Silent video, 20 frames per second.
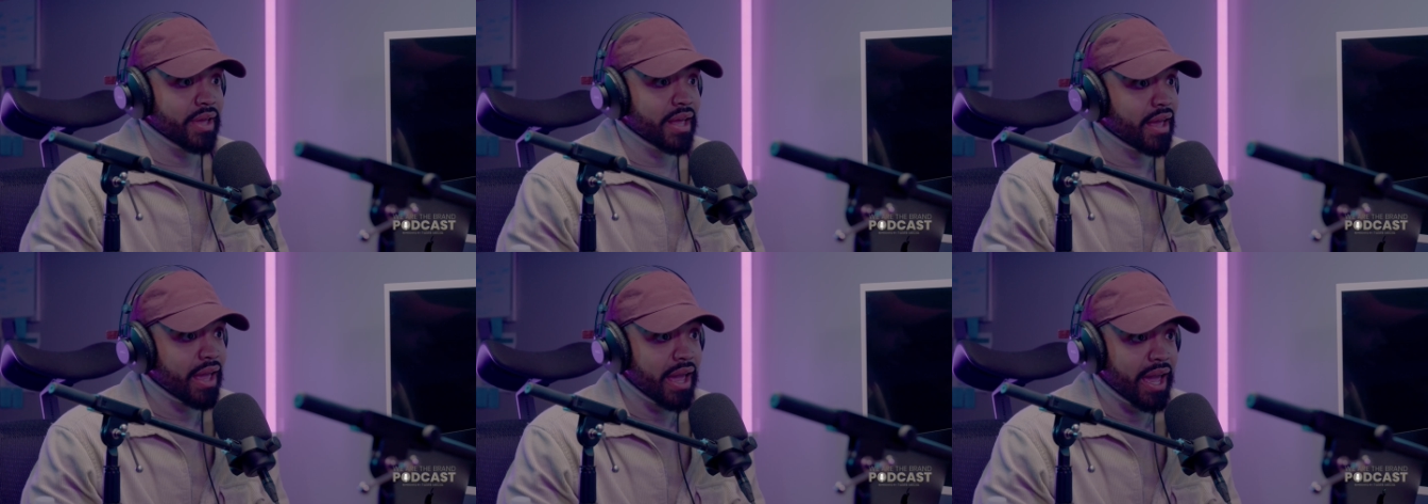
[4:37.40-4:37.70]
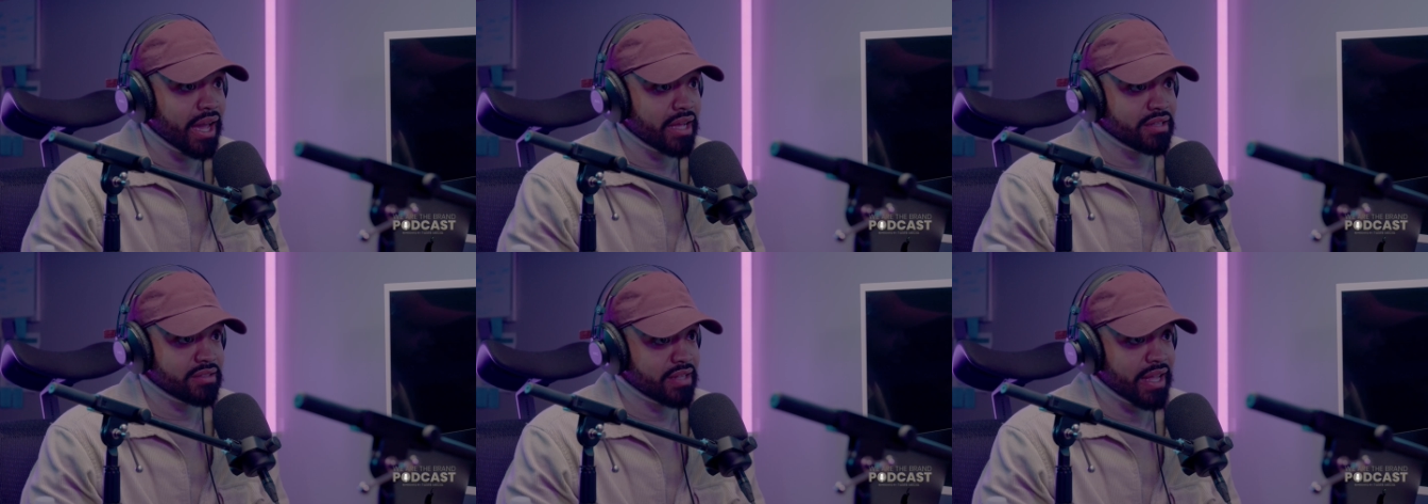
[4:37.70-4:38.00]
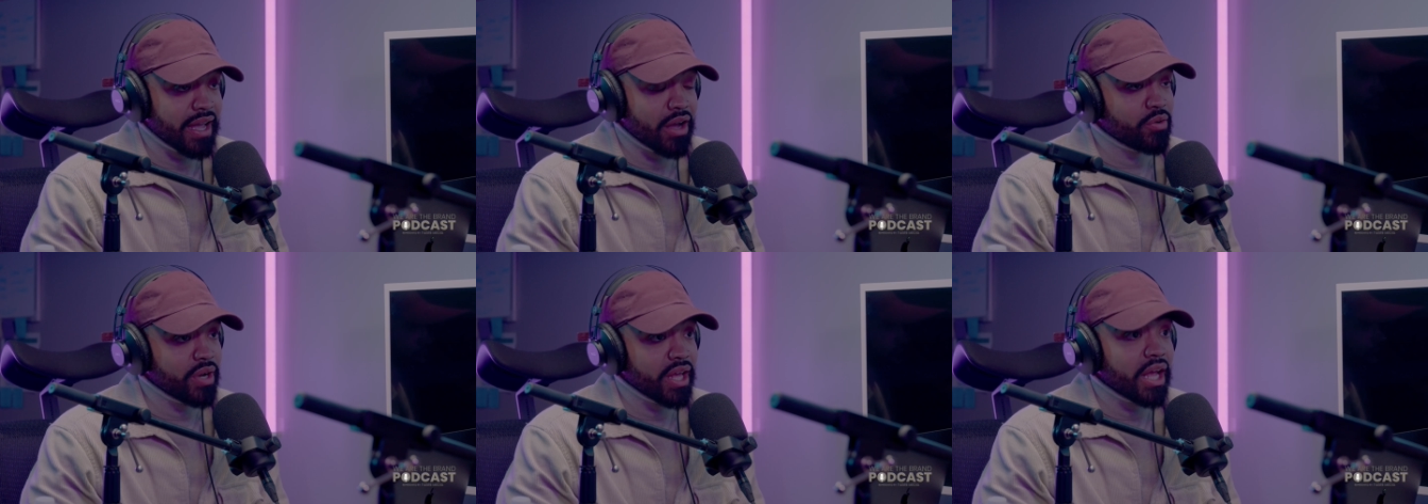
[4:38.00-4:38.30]
hands
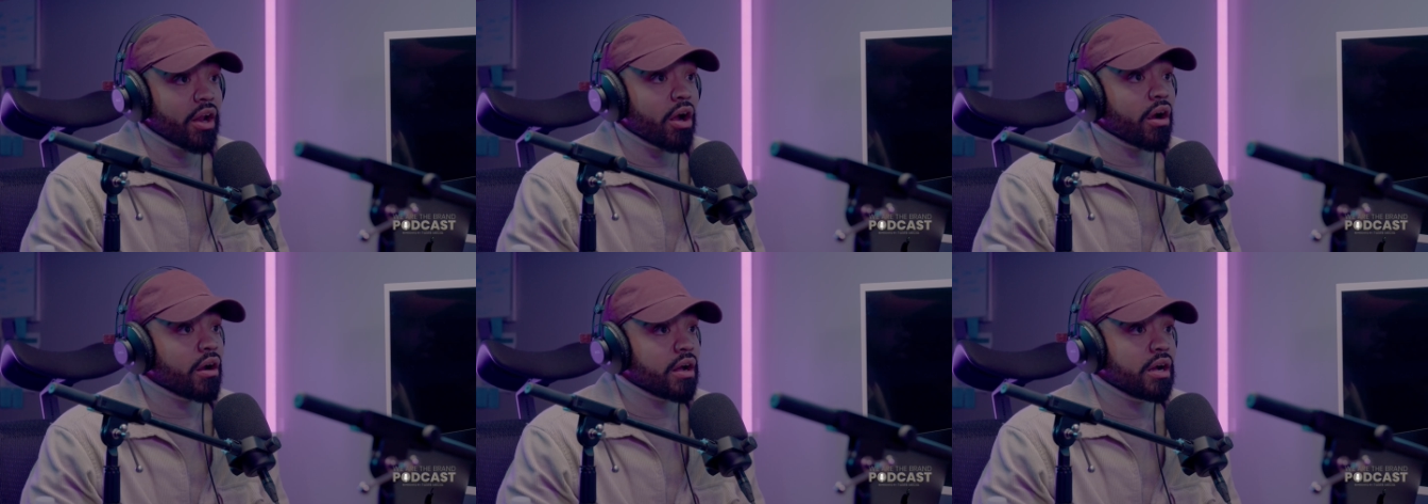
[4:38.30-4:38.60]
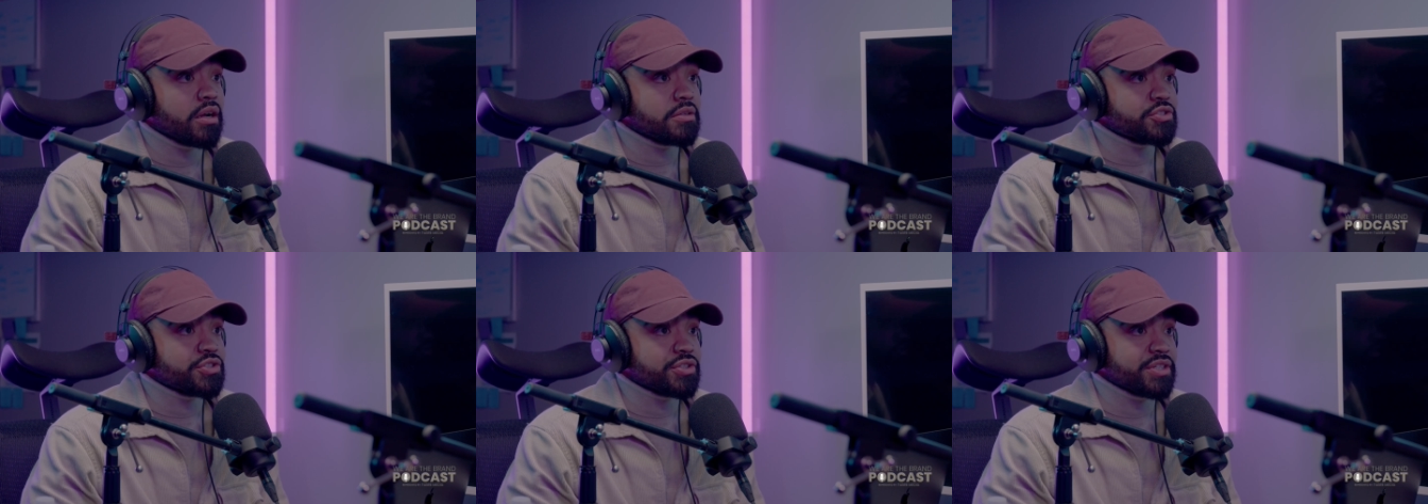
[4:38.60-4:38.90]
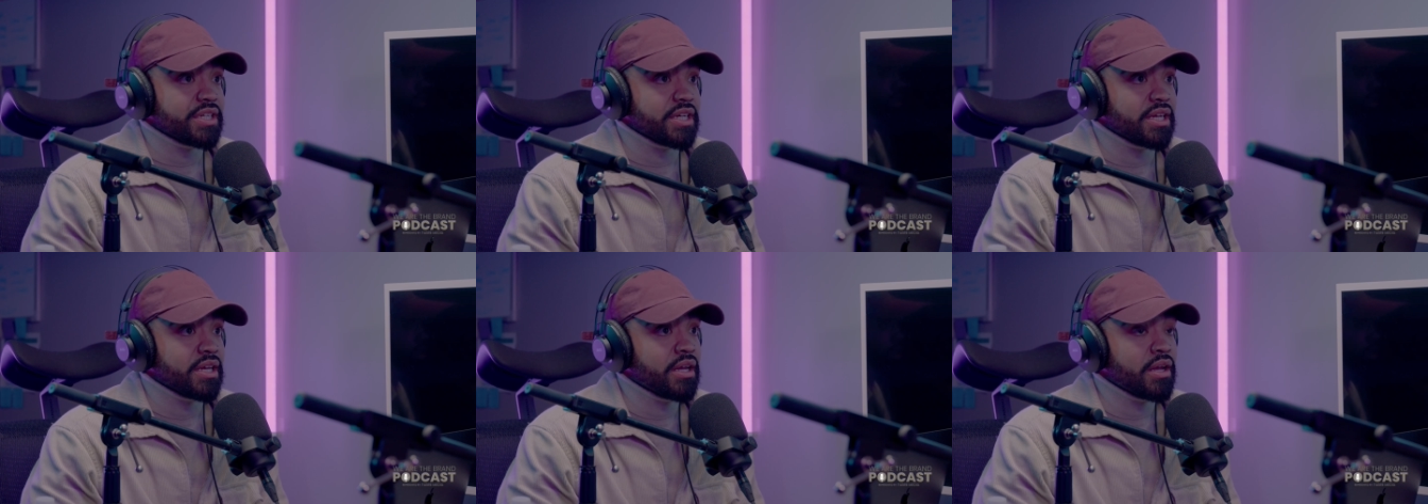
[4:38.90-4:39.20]
down, in our
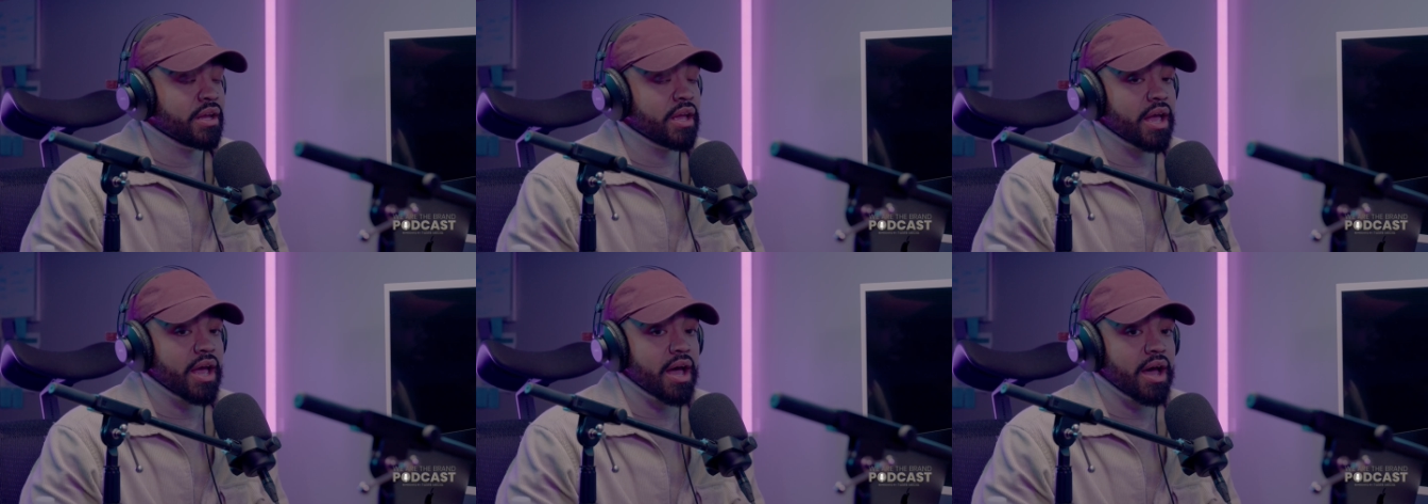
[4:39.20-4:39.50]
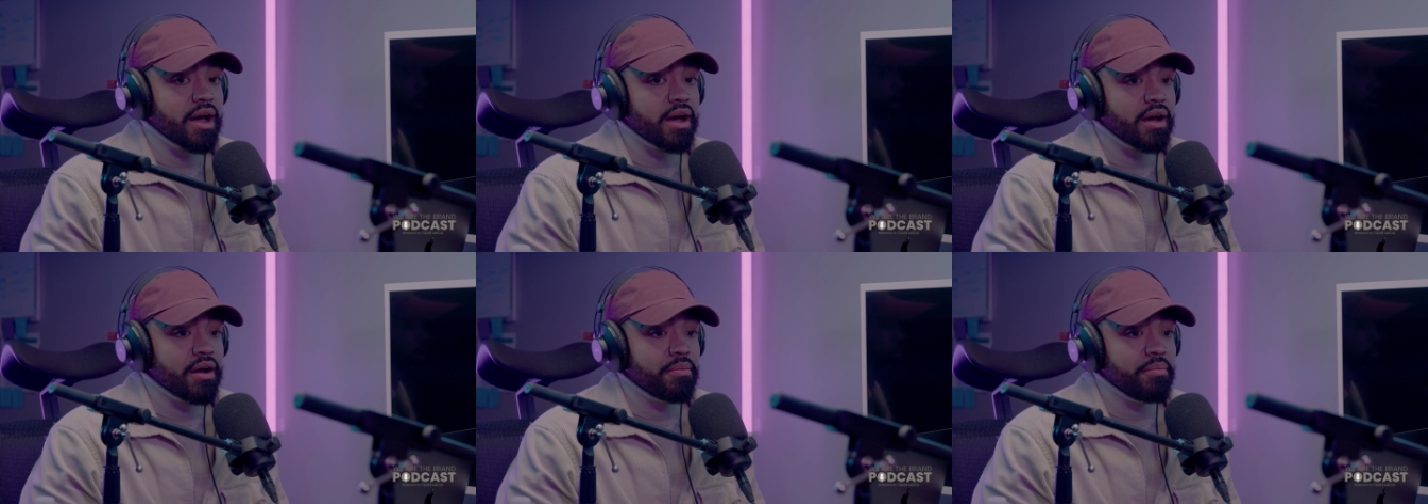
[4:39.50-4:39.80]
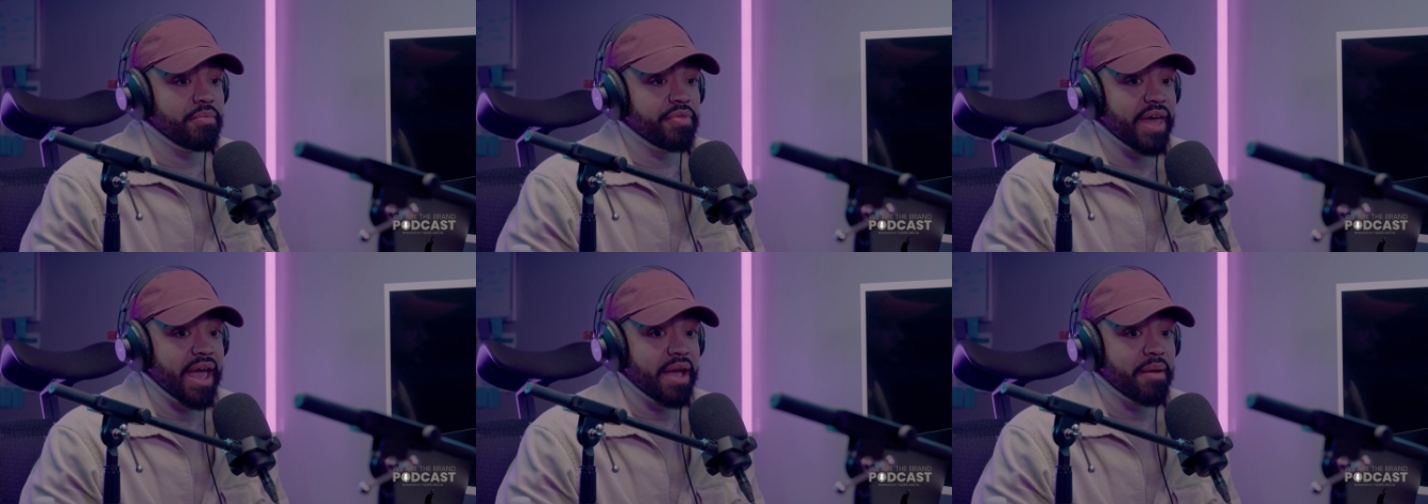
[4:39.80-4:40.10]
country.
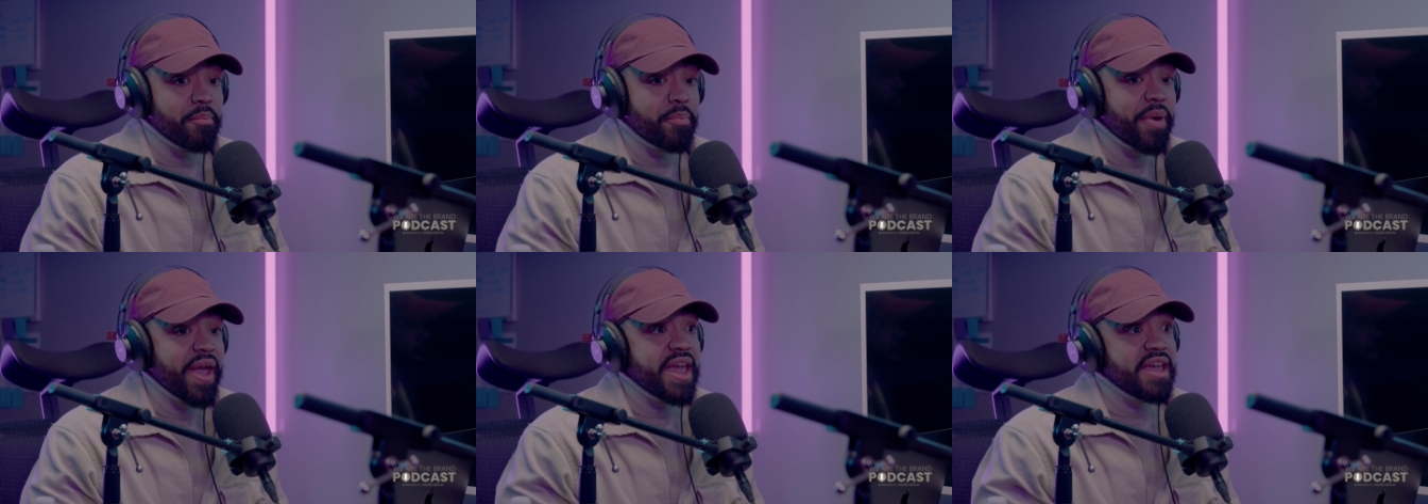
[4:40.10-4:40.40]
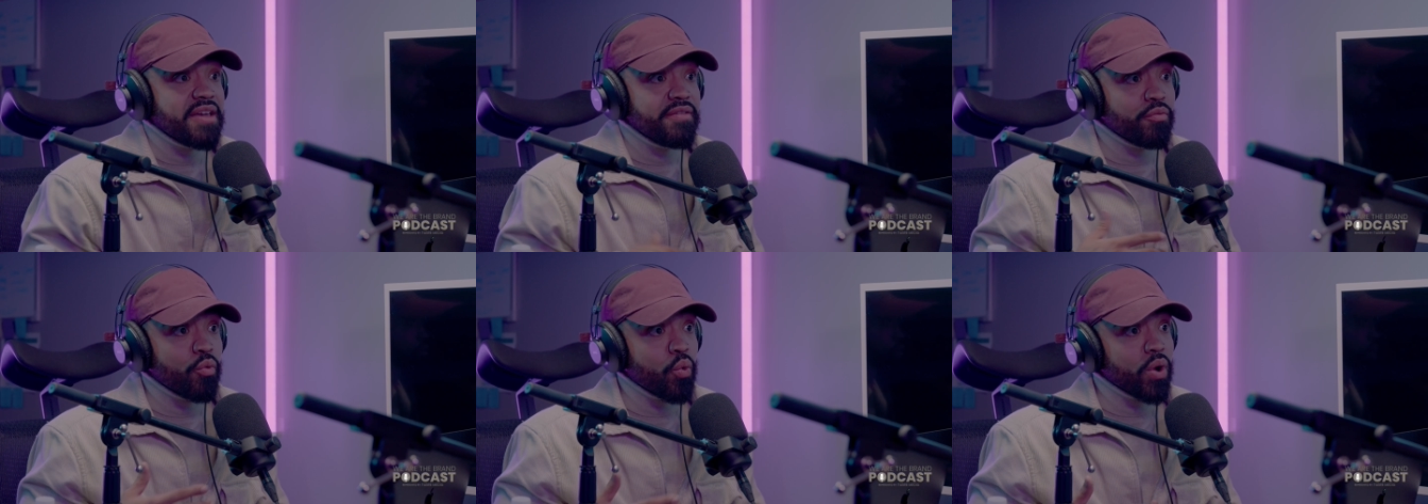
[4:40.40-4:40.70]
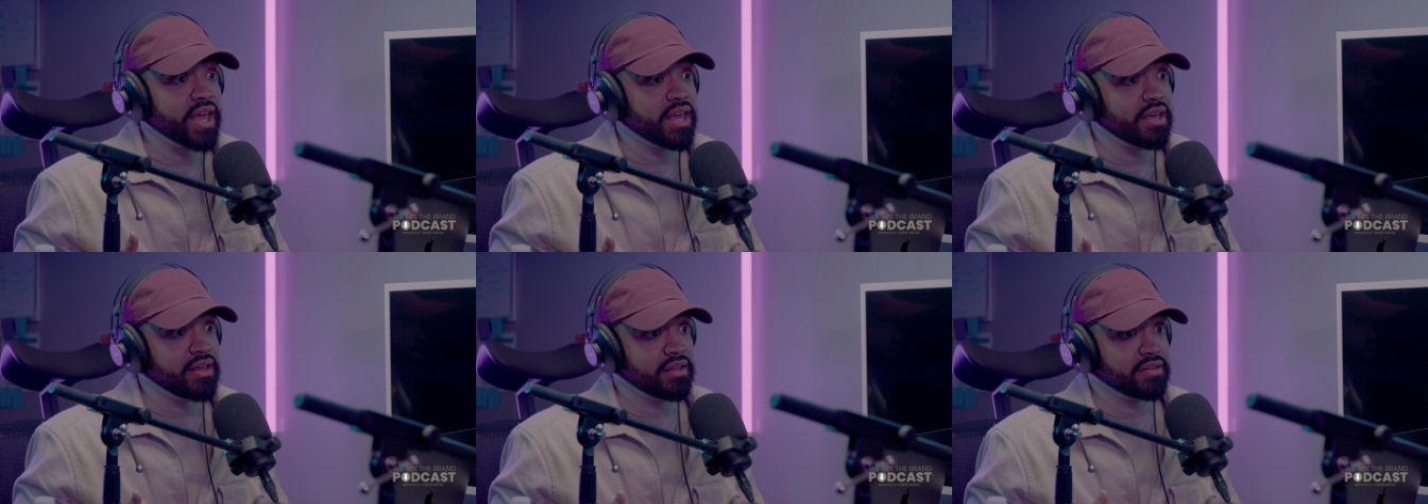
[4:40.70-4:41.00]
That pave
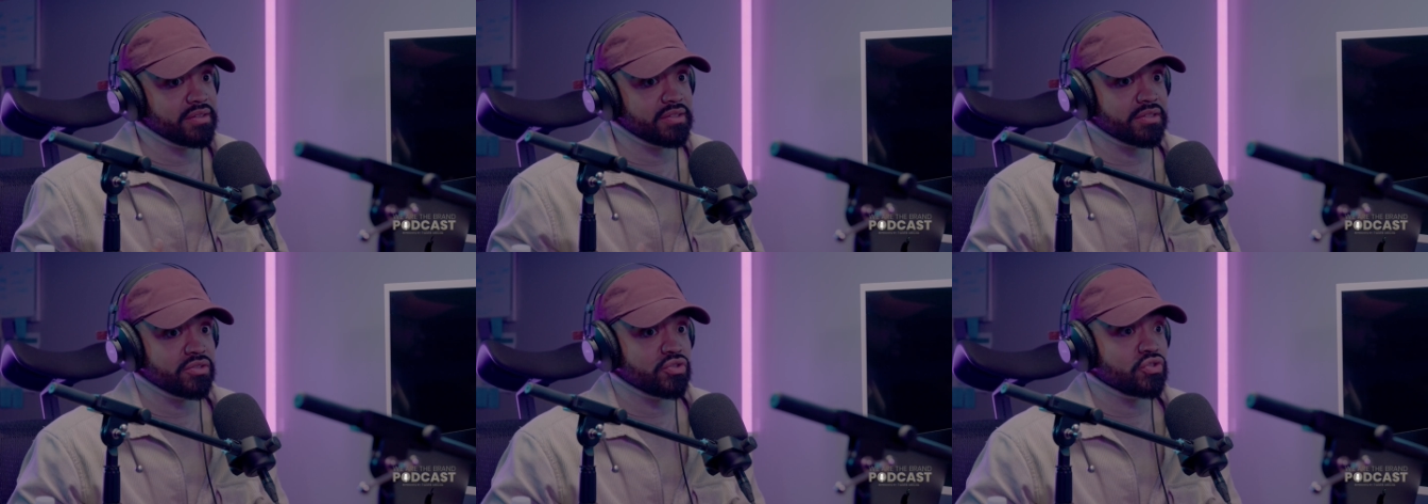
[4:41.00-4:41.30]
ways